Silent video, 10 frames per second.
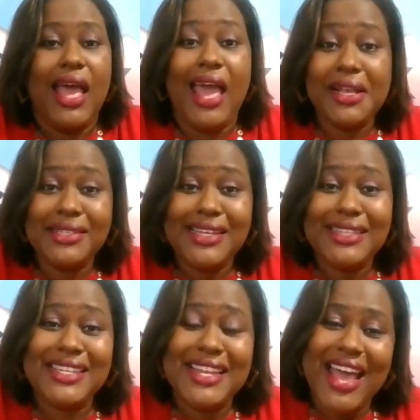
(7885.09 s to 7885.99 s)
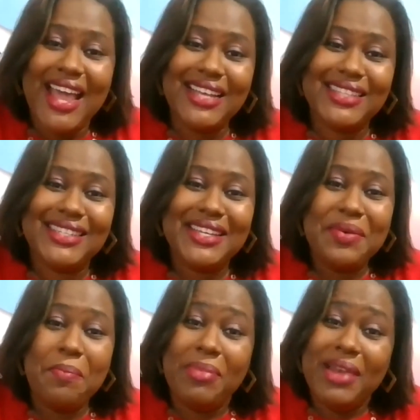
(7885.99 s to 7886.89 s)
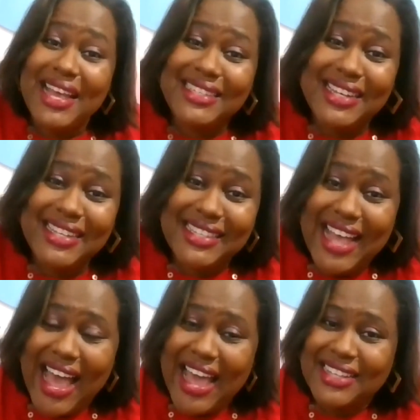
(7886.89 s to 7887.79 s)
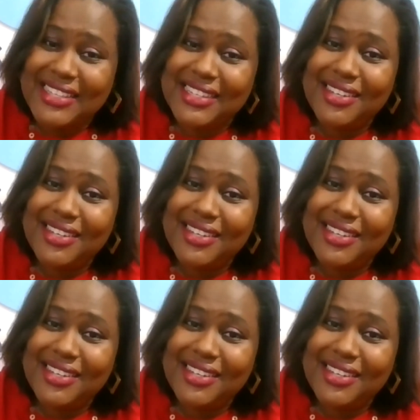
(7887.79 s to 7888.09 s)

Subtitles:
exit tonight. Blessings, guys.